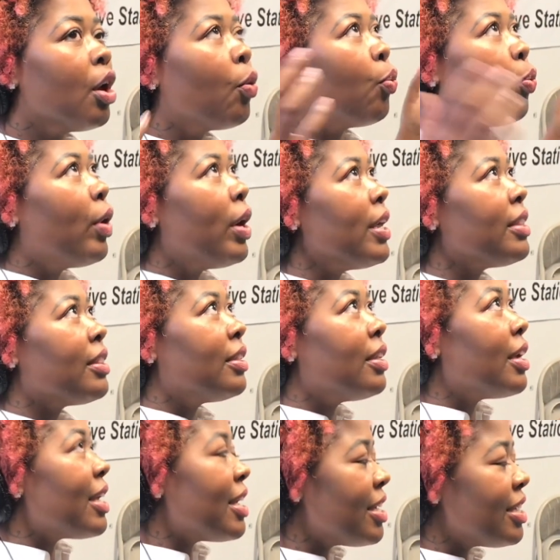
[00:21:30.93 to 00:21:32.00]
What
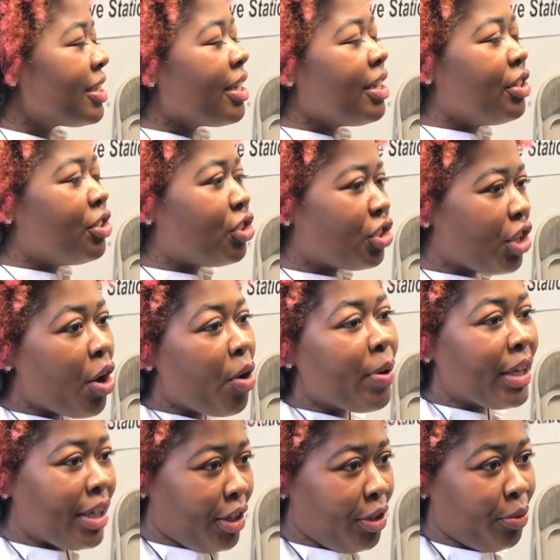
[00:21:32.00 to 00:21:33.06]
is he
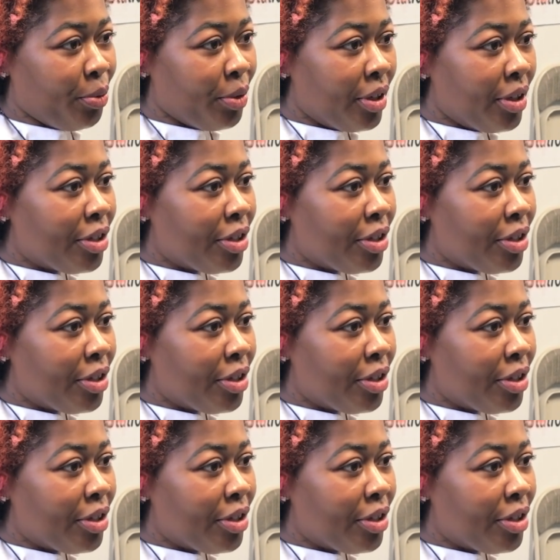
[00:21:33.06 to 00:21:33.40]
showing you?